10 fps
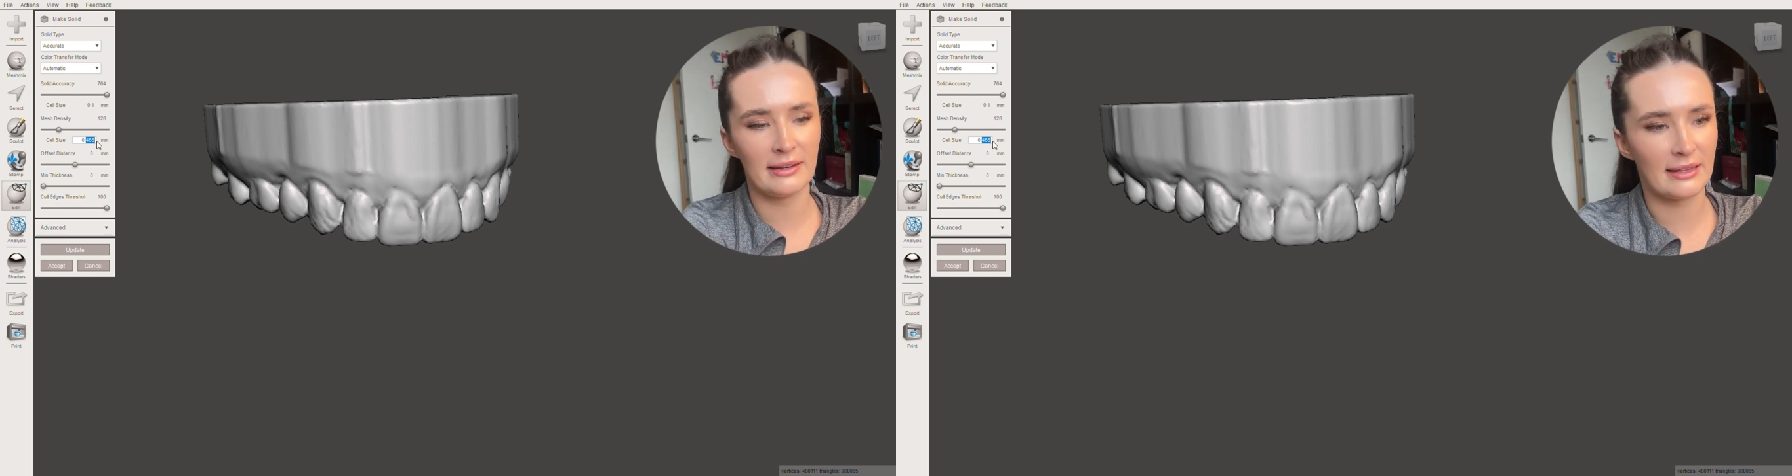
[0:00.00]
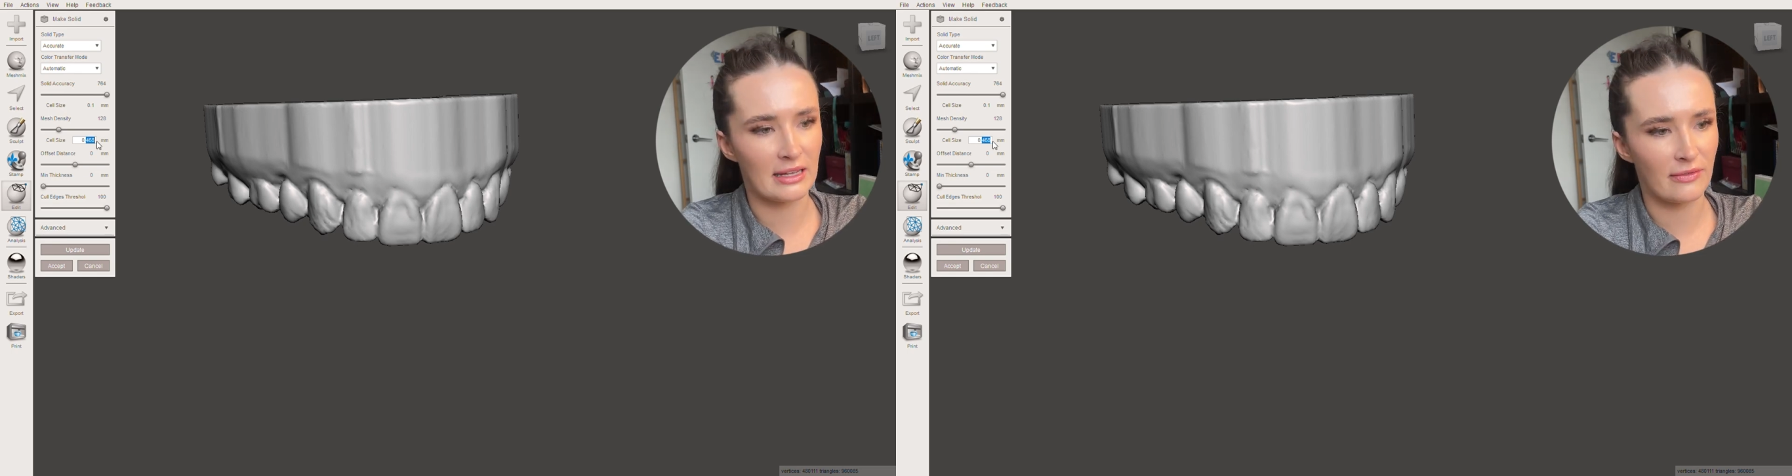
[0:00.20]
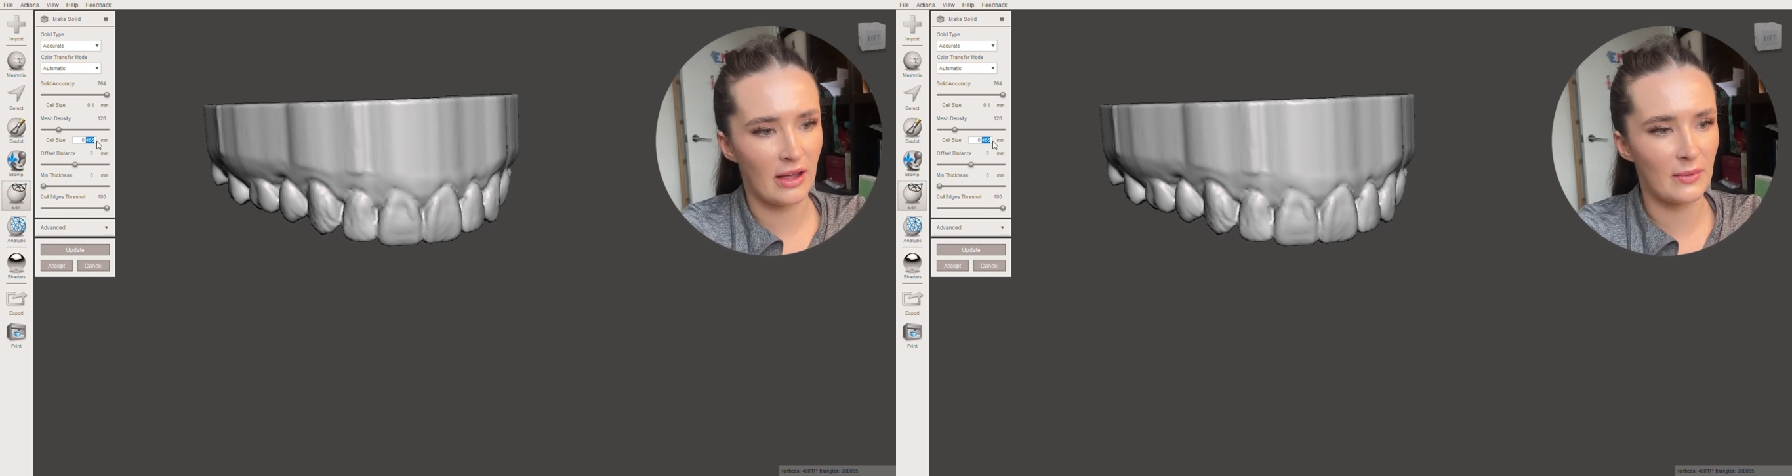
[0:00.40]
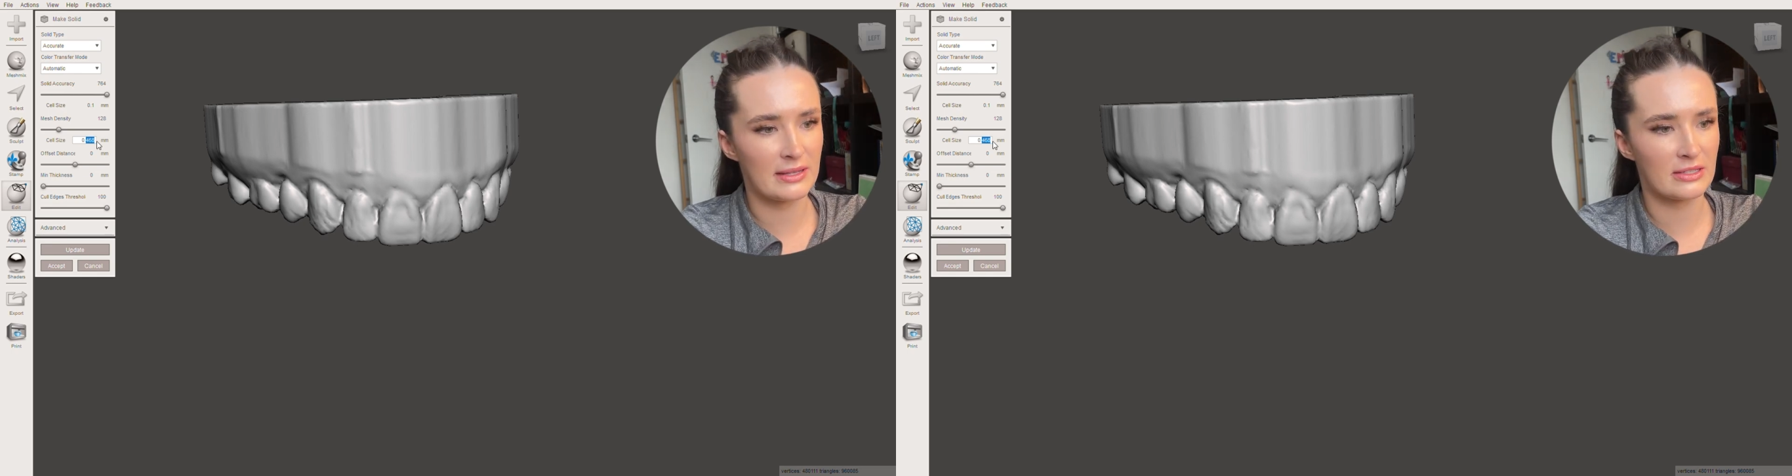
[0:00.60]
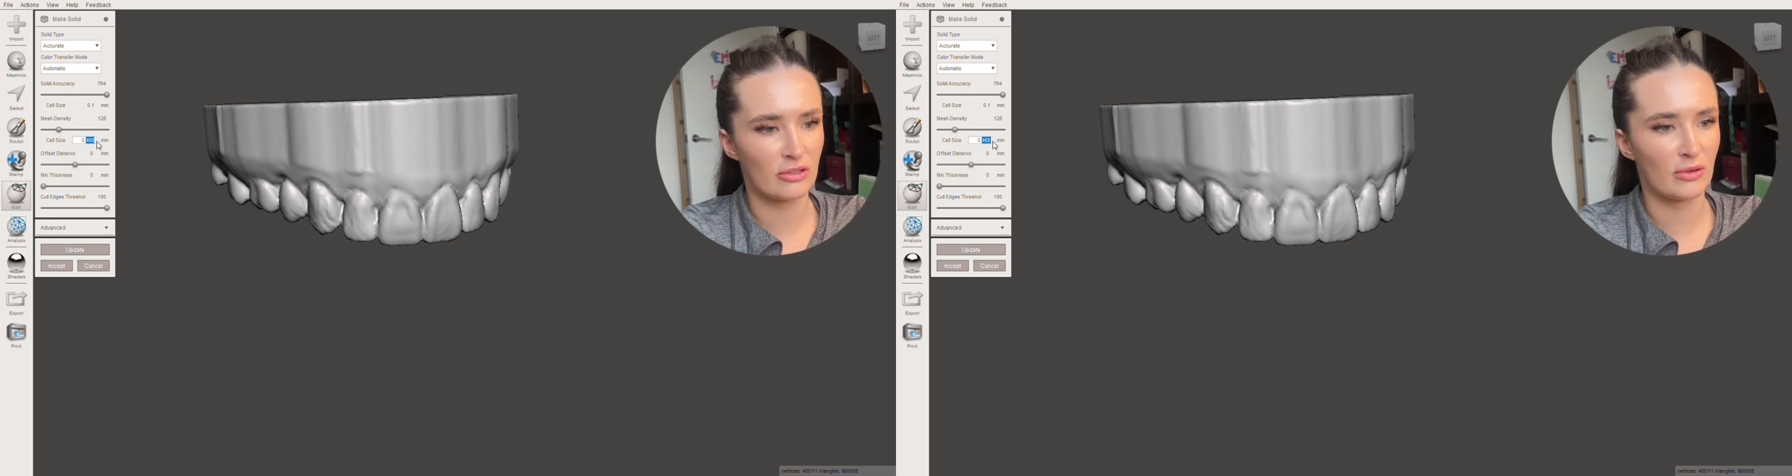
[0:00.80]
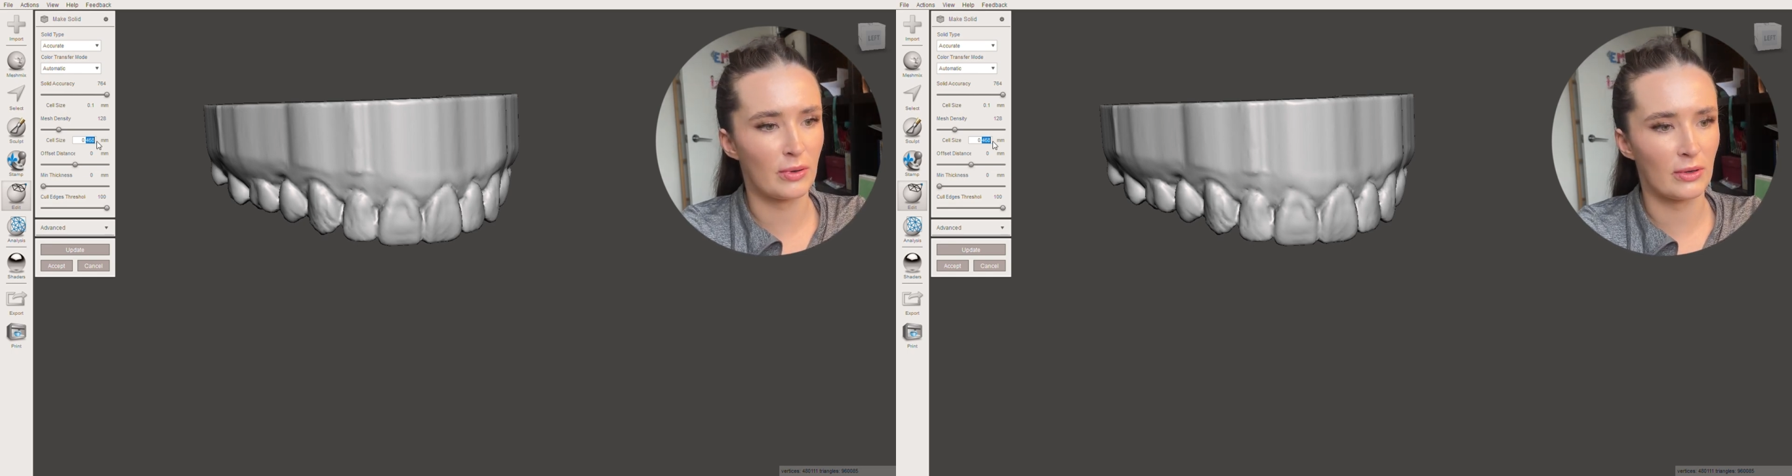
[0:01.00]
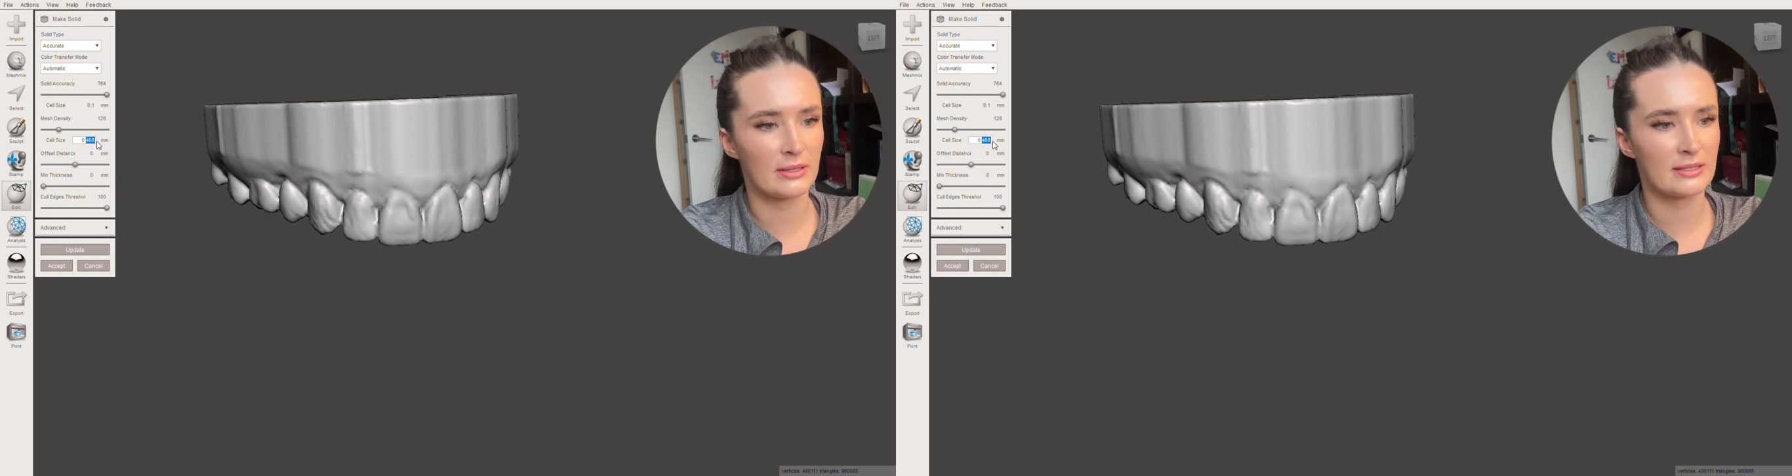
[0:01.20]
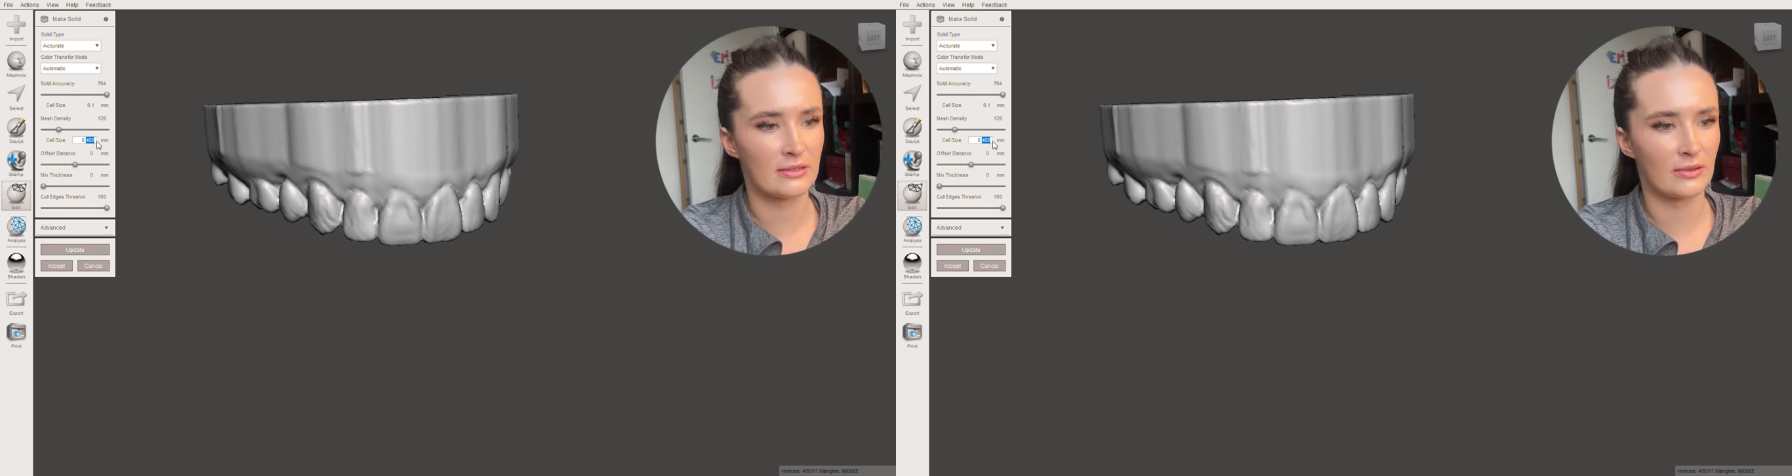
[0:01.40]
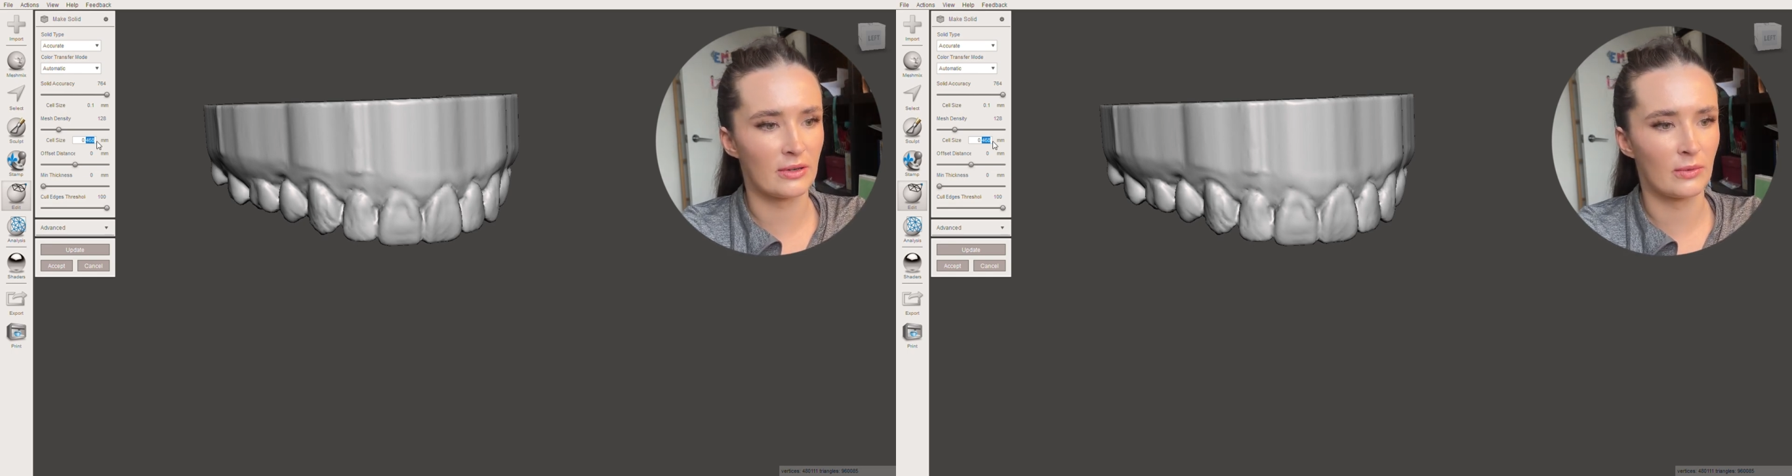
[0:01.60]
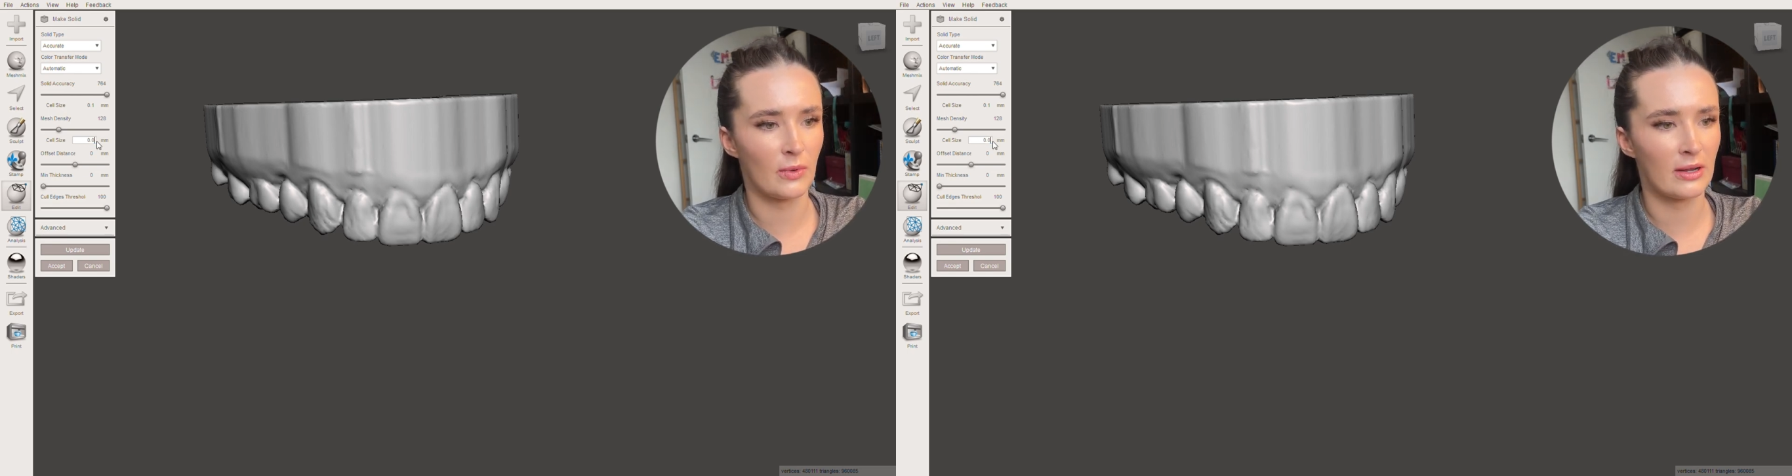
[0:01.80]
Like, if I went
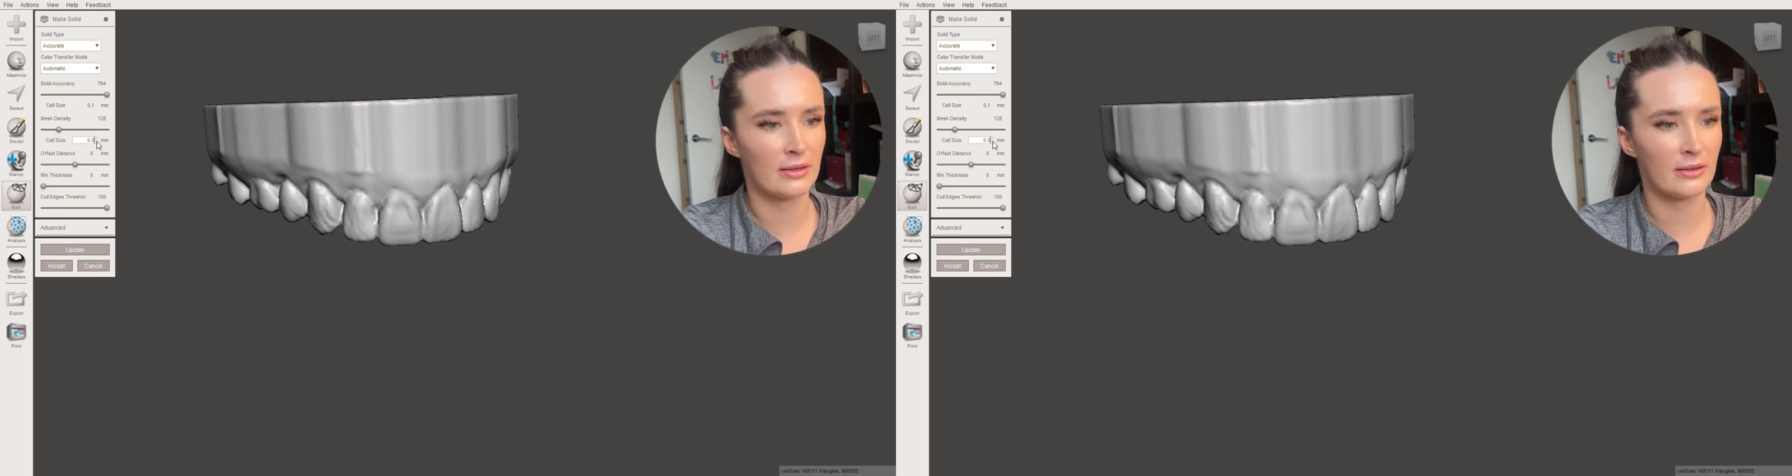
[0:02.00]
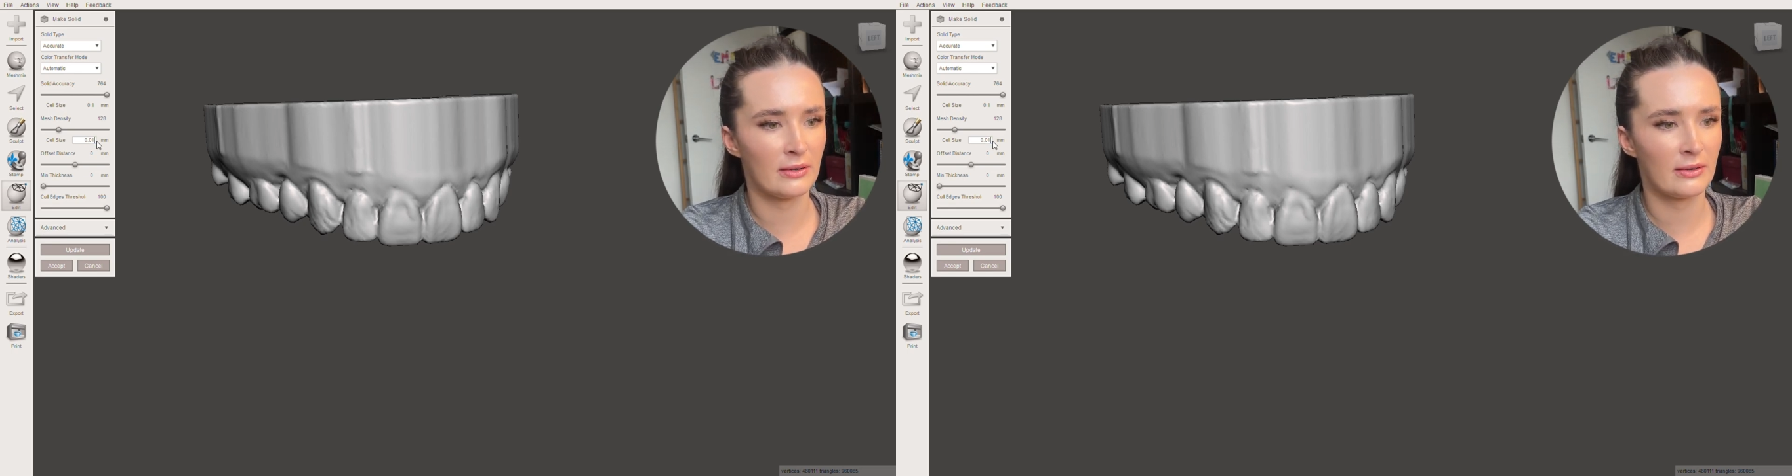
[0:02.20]
0.01,